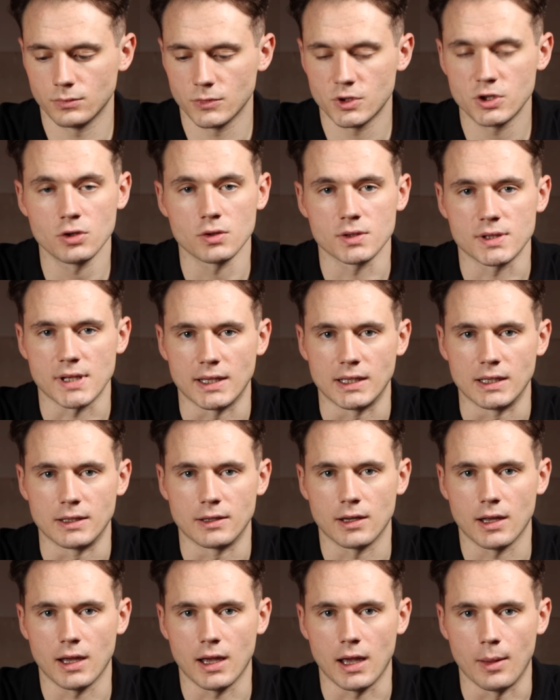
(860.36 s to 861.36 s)

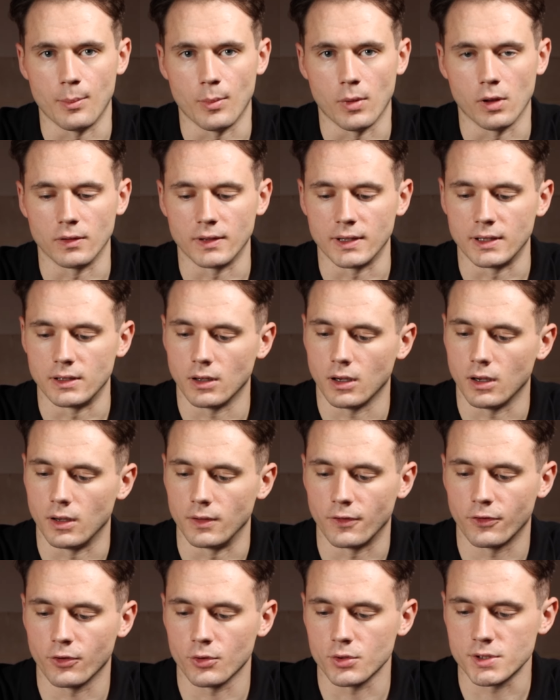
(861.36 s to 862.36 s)
Dual-sided moulding
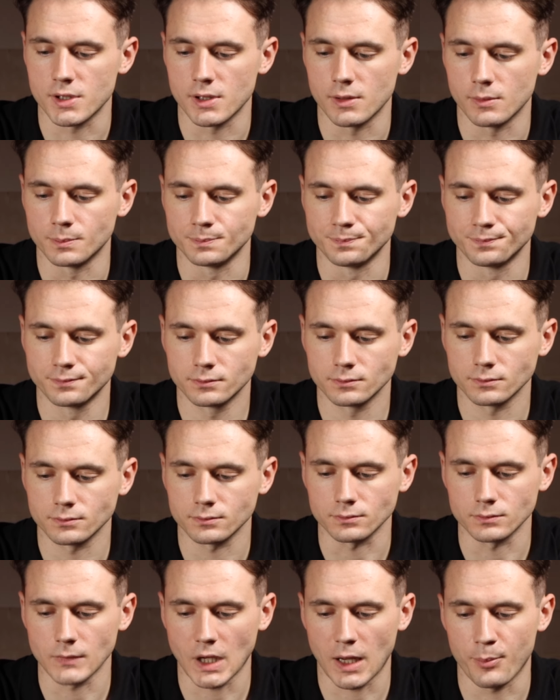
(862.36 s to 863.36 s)
on torso,
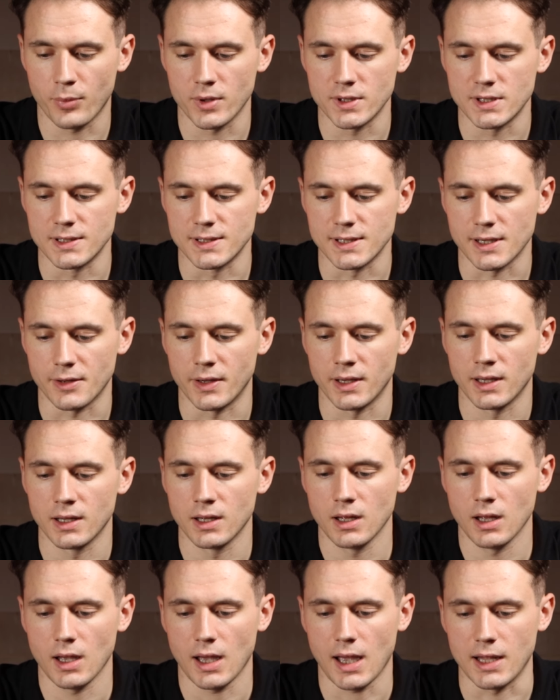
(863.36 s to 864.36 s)
printing, sorry,
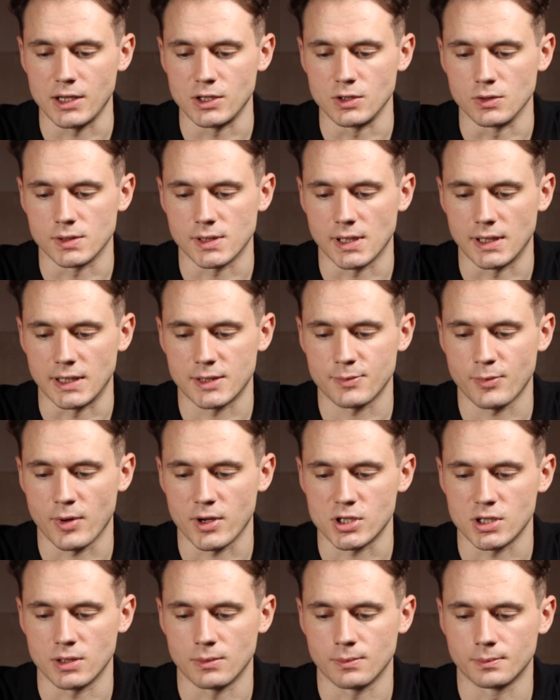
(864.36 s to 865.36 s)
and dual-sided
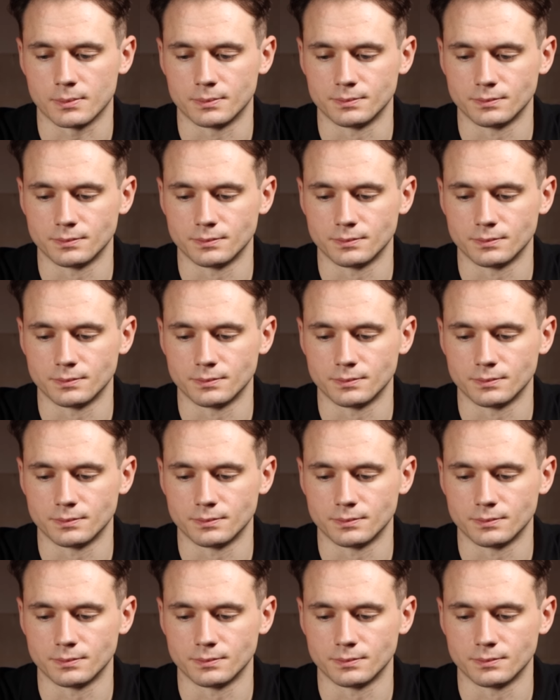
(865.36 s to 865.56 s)
expression.